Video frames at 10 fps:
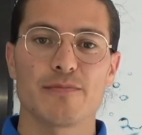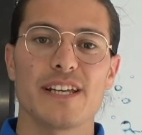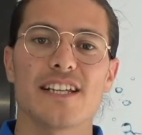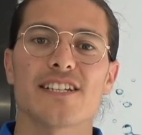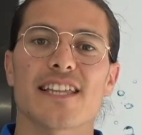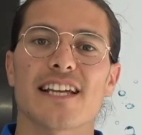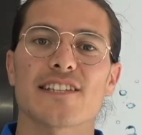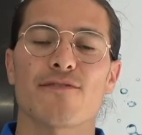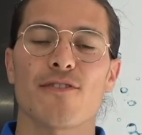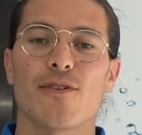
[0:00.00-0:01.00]
pH
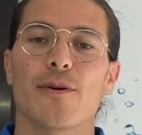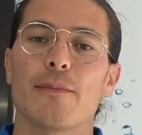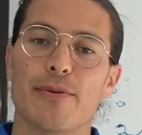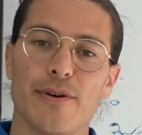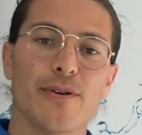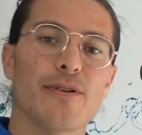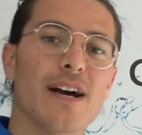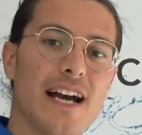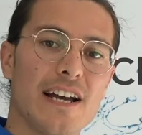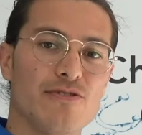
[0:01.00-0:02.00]
stands for per
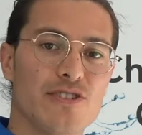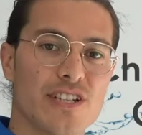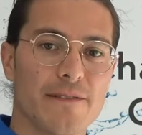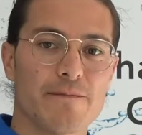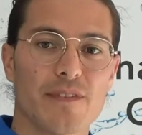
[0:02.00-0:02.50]
hydrogen.